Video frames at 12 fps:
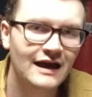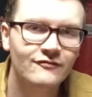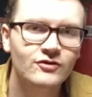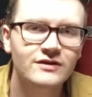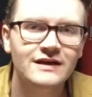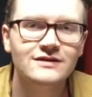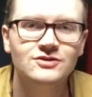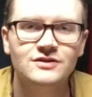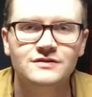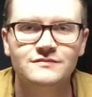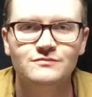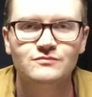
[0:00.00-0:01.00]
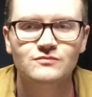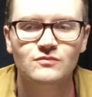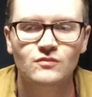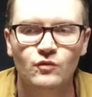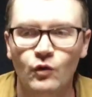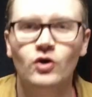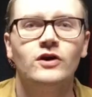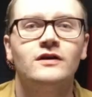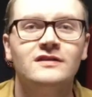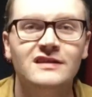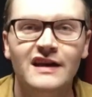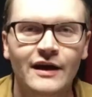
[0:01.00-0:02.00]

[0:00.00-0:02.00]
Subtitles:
Everything just worked.